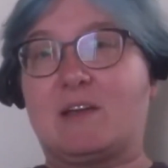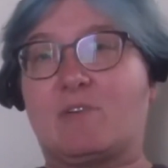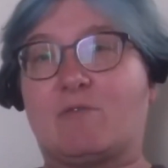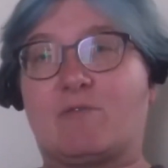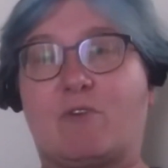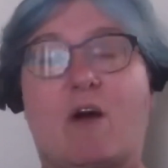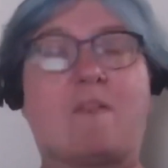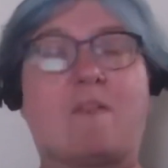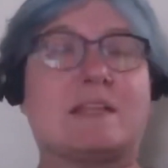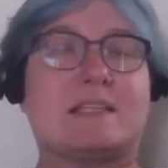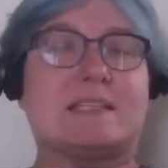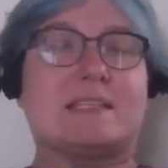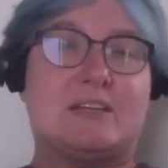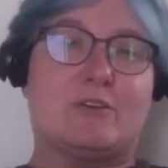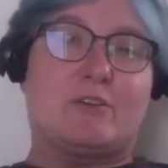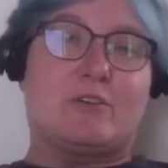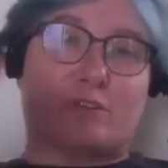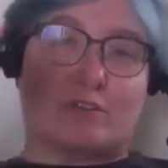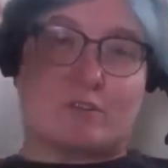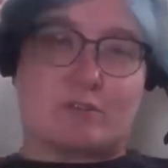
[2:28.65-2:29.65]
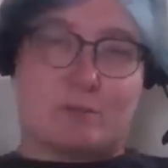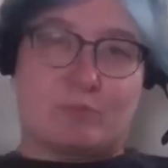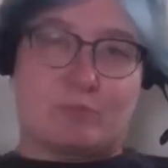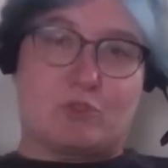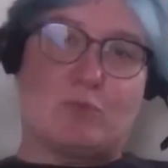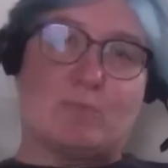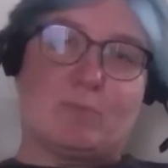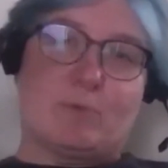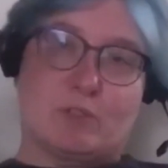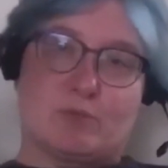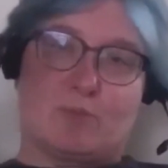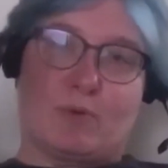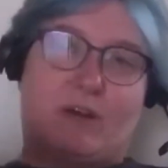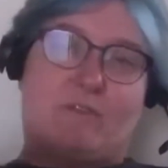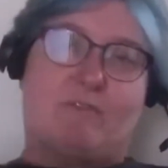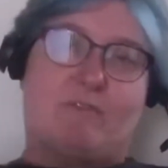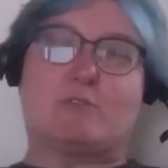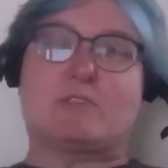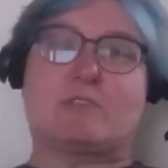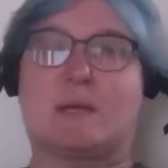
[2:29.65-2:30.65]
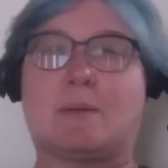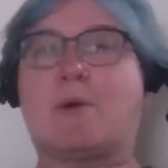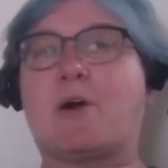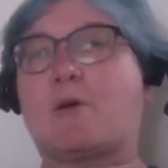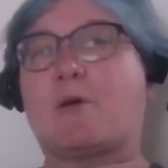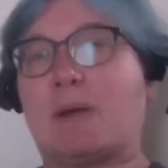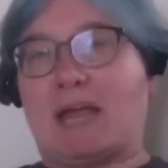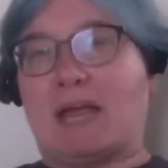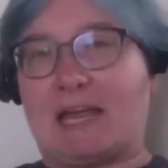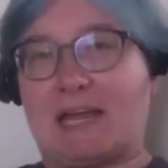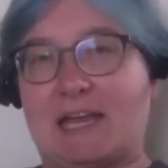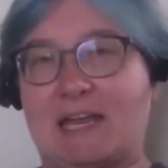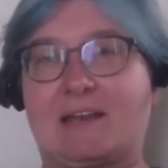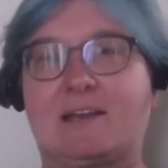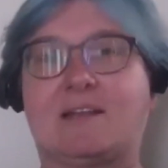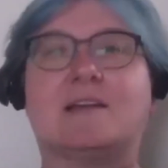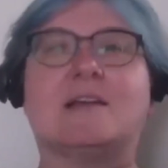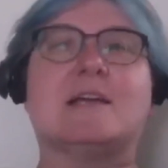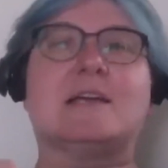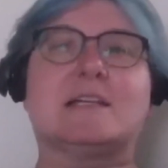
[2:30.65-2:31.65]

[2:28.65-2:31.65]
volunteers from Drupal's point of view, some are paid,